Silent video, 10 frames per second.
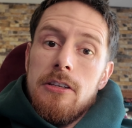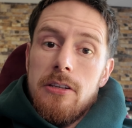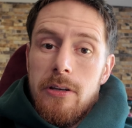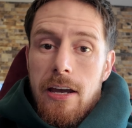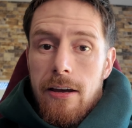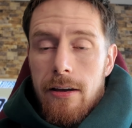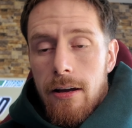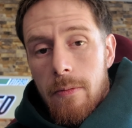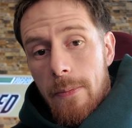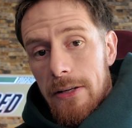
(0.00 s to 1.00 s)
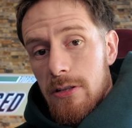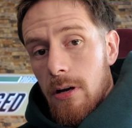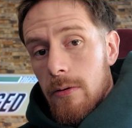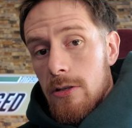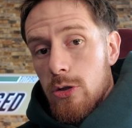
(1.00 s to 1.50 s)
so yeah, I'm about to
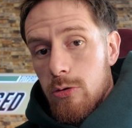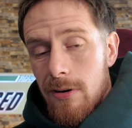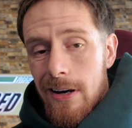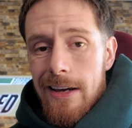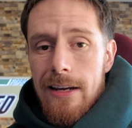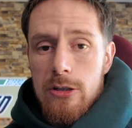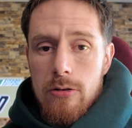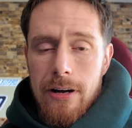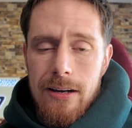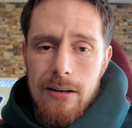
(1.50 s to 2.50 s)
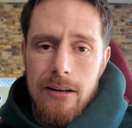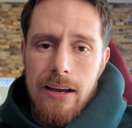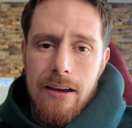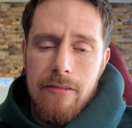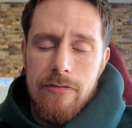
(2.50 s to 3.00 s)
go and try and train. I
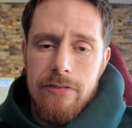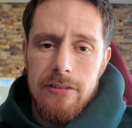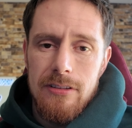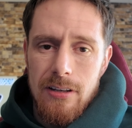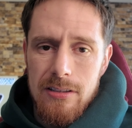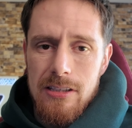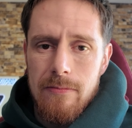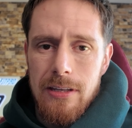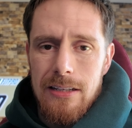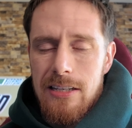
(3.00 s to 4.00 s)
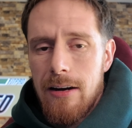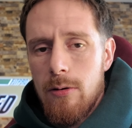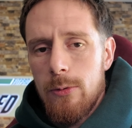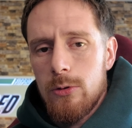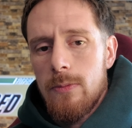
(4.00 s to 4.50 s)
have done something
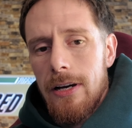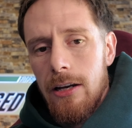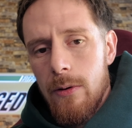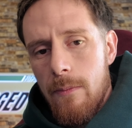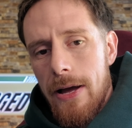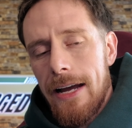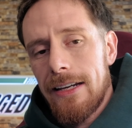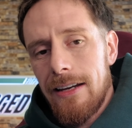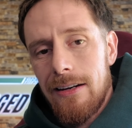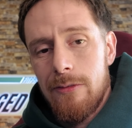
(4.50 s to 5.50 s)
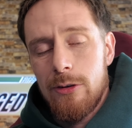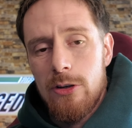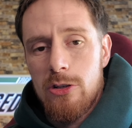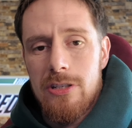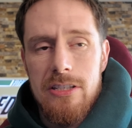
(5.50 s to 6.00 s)
terrible to my lower back, and I've
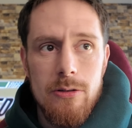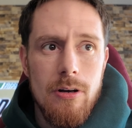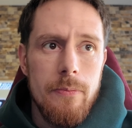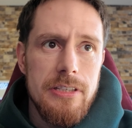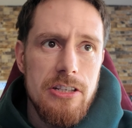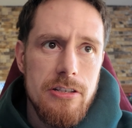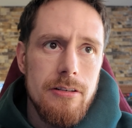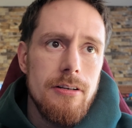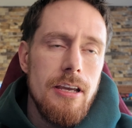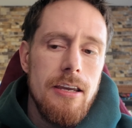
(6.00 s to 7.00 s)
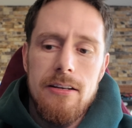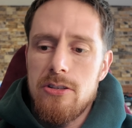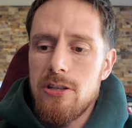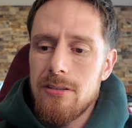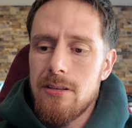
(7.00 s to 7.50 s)
got a jiu-jitsu competition in
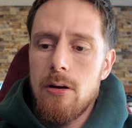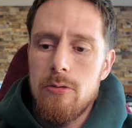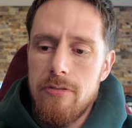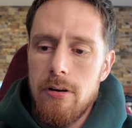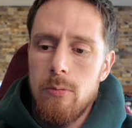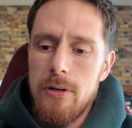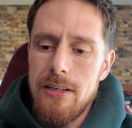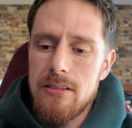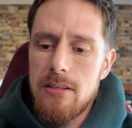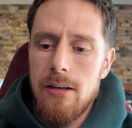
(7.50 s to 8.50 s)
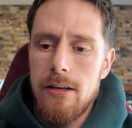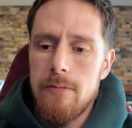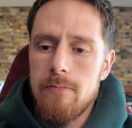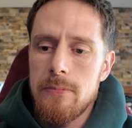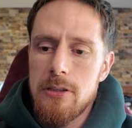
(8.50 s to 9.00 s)
just over a week's
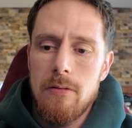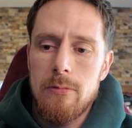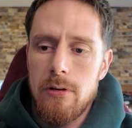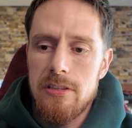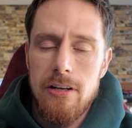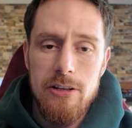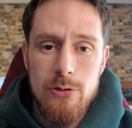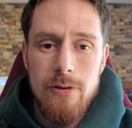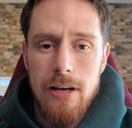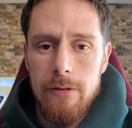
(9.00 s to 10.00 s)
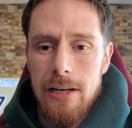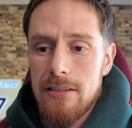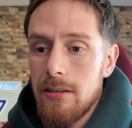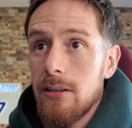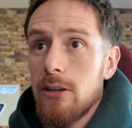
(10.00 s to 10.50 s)
time. So I'm not entirely sure how
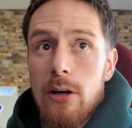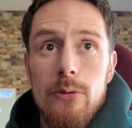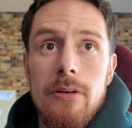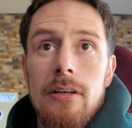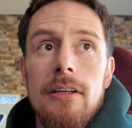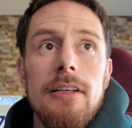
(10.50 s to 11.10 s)
that's going to go,